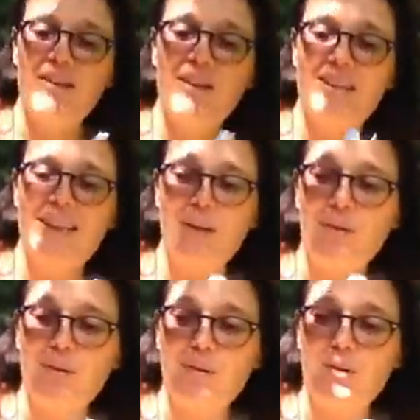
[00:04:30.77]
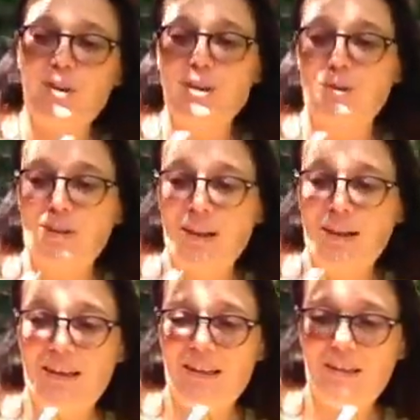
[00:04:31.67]
that our thoughts choose
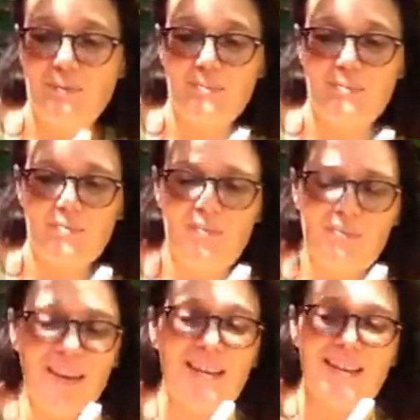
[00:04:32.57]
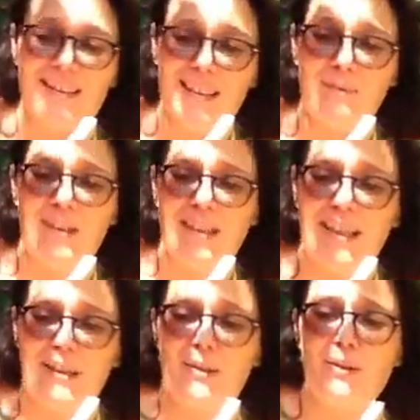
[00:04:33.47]
us. It seems that
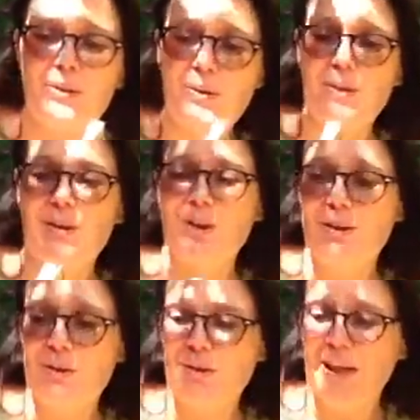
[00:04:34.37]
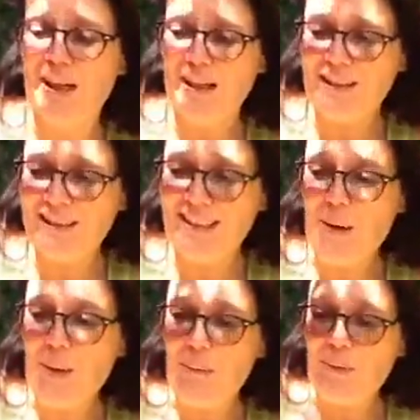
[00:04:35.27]
our thoughts choose us,
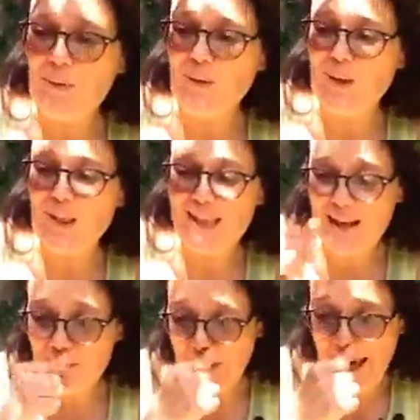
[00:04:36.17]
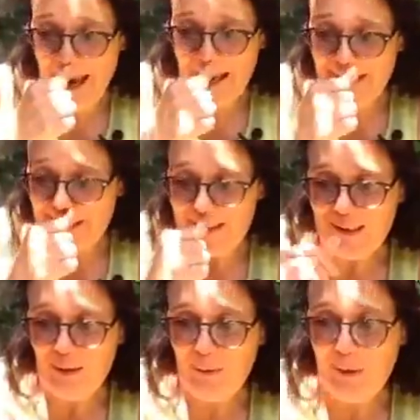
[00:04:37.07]
but this is never the case.
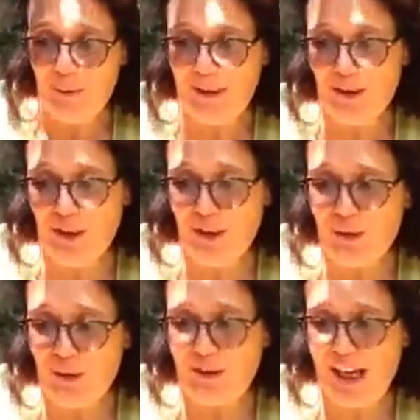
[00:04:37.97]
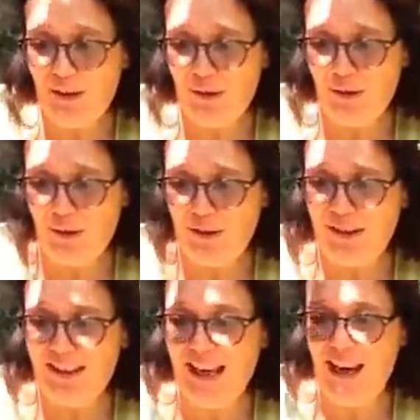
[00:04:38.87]
We always choose our
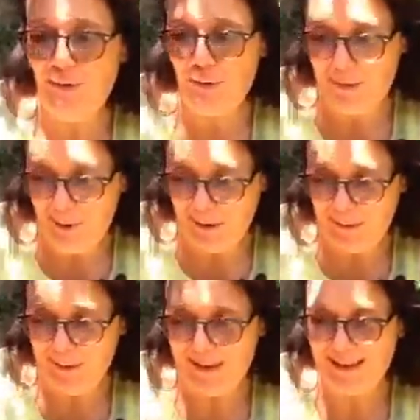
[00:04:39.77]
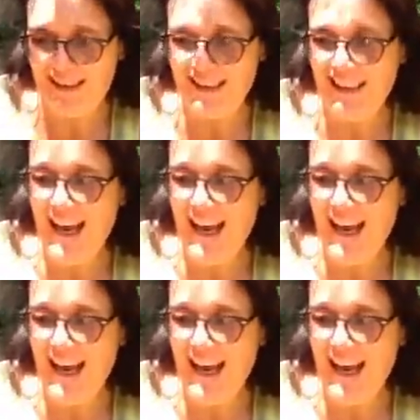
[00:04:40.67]
thoughts every moment.